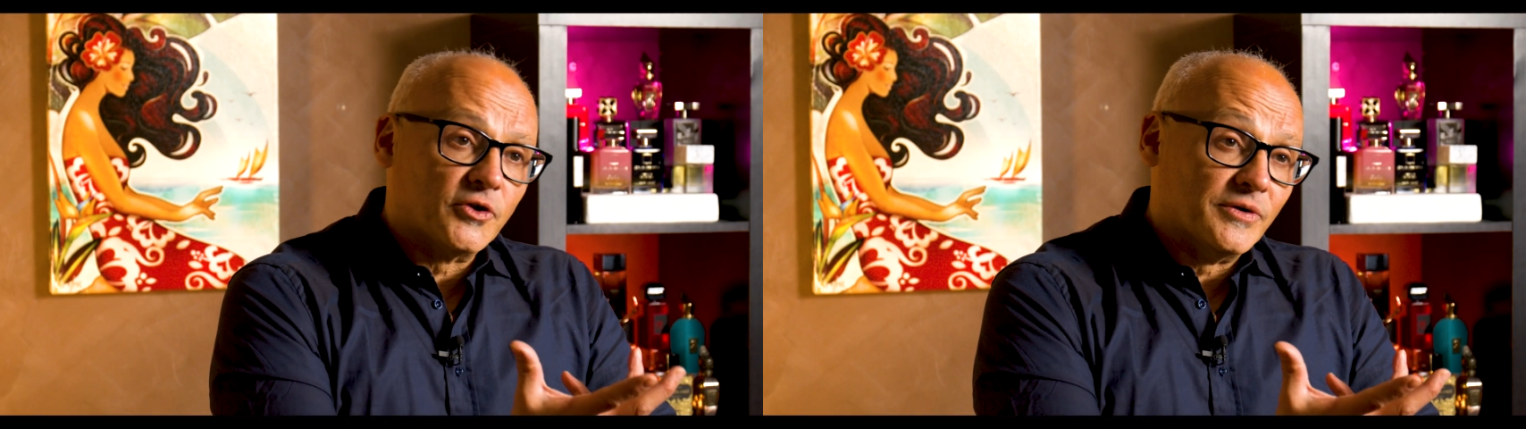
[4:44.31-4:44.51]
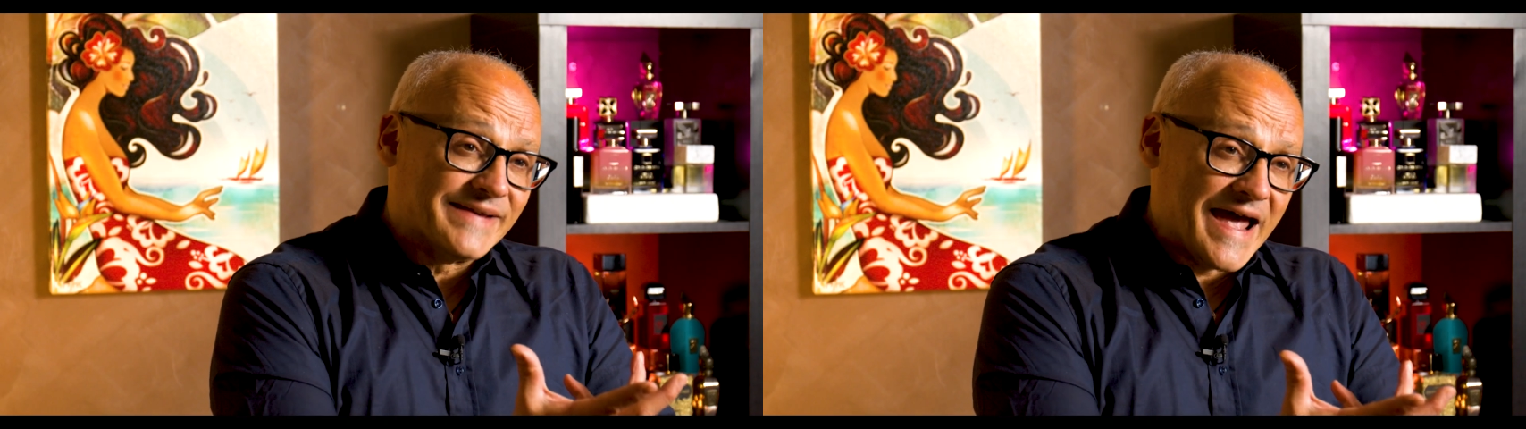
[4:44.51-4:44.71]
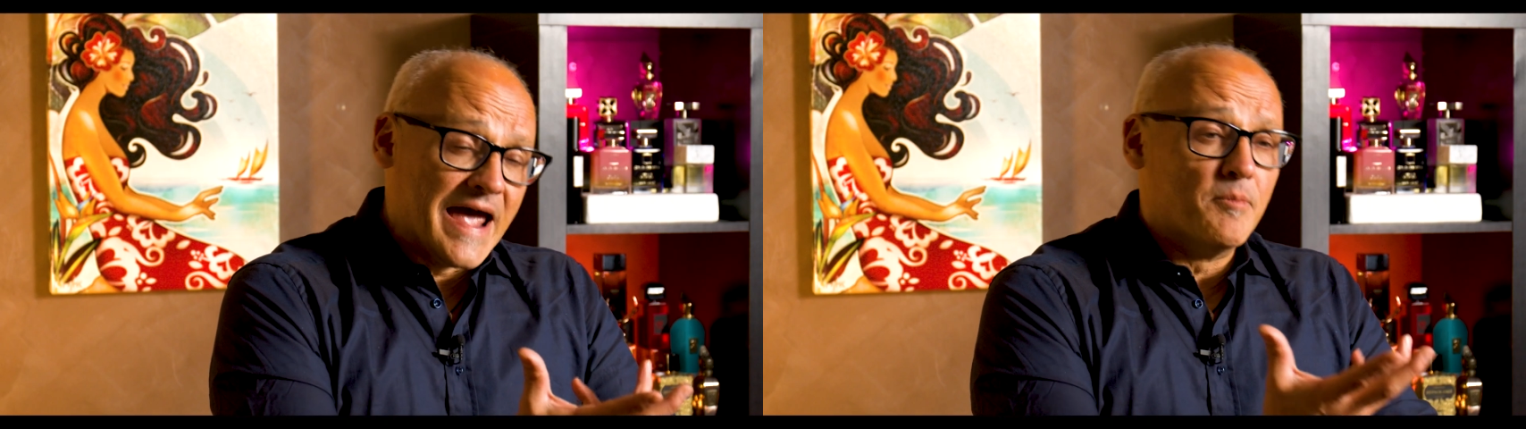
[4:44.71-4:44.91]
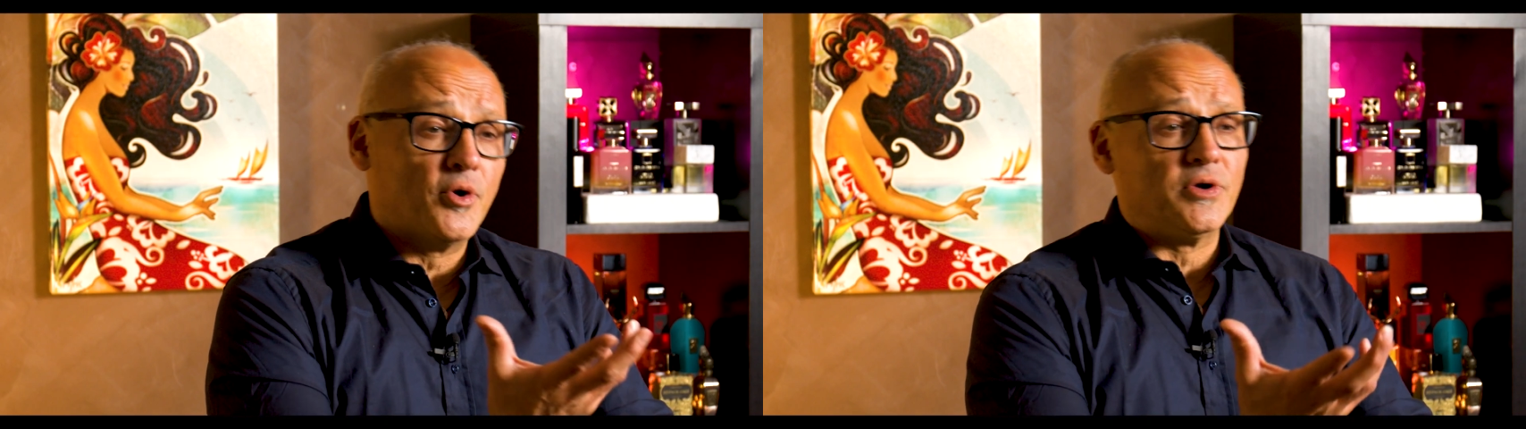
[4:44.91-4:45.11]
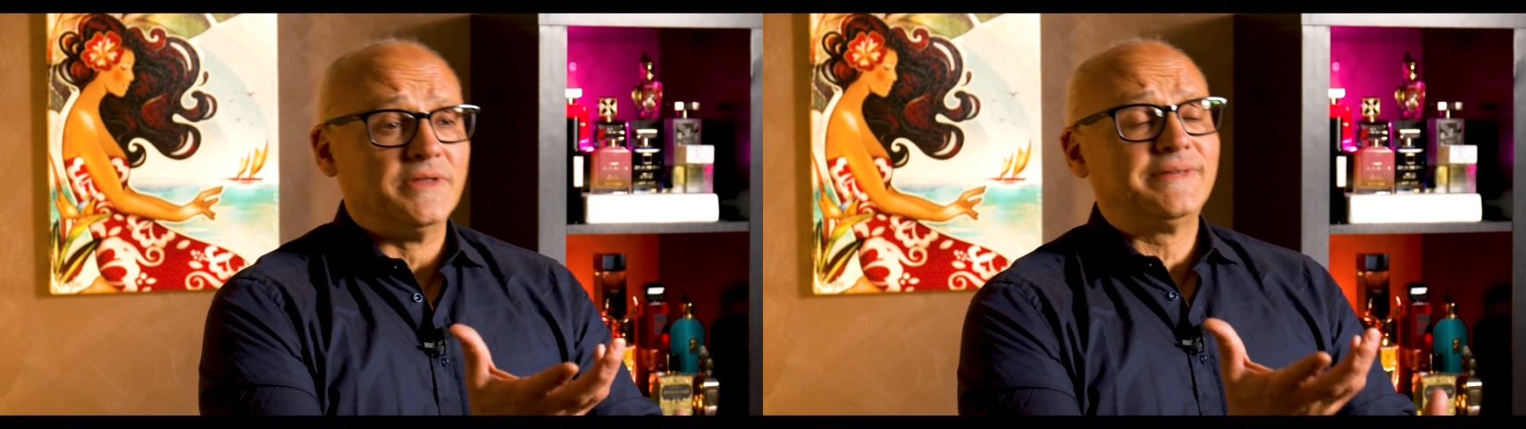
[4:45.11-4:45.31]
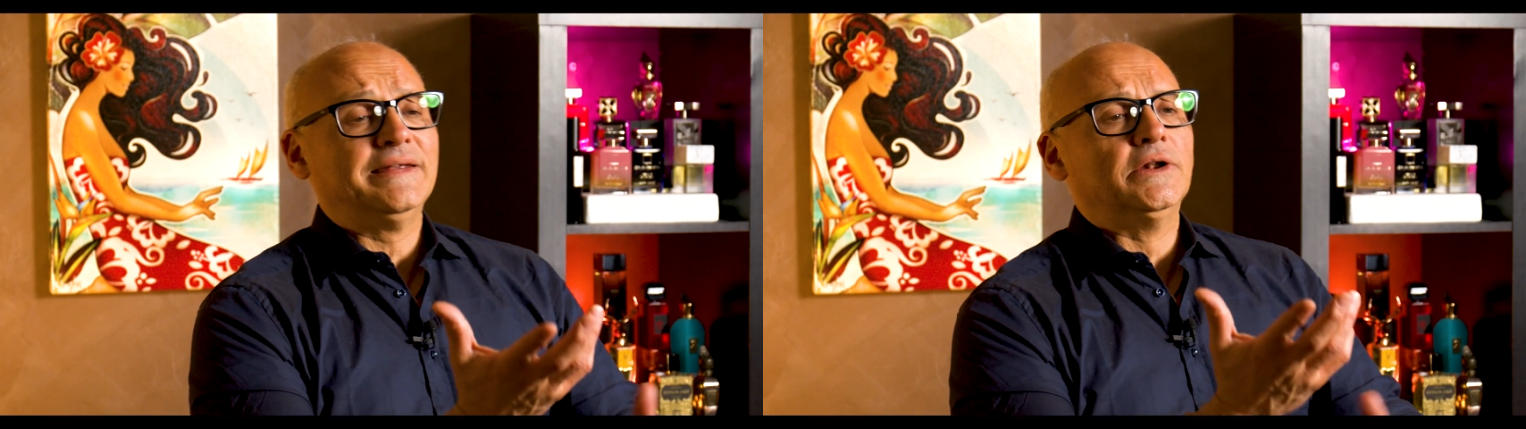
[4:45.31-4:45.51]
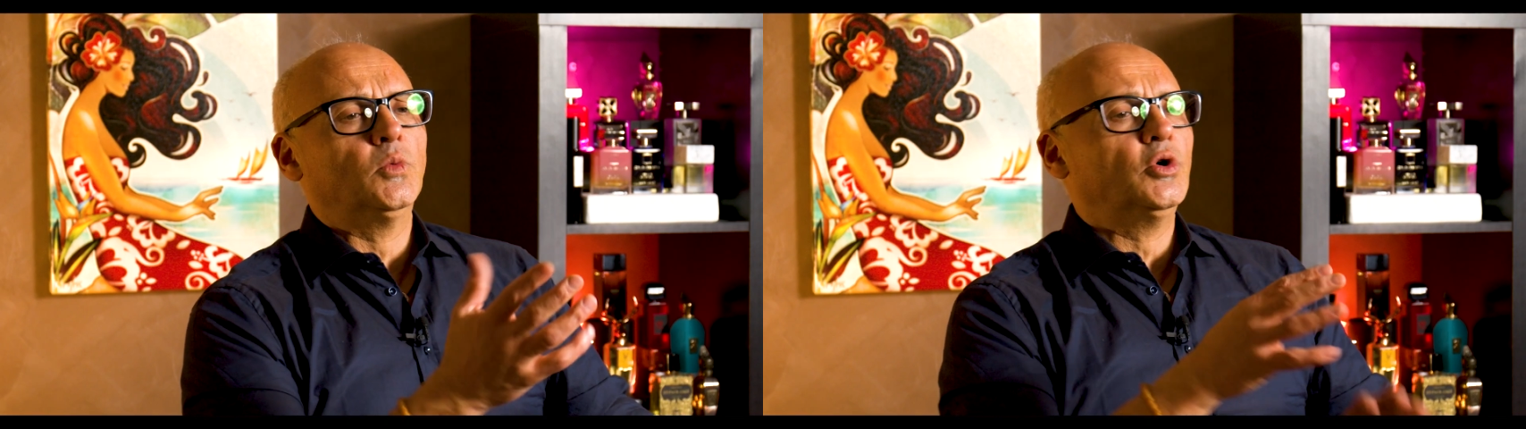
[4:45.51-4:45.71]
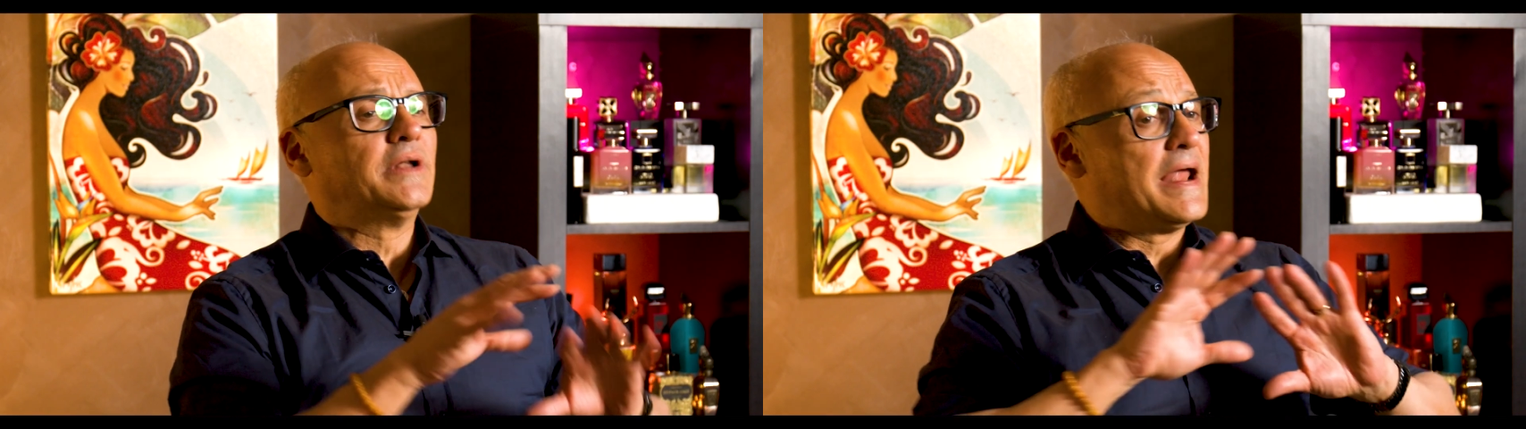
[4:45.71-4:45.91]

there is amber and cedarwood.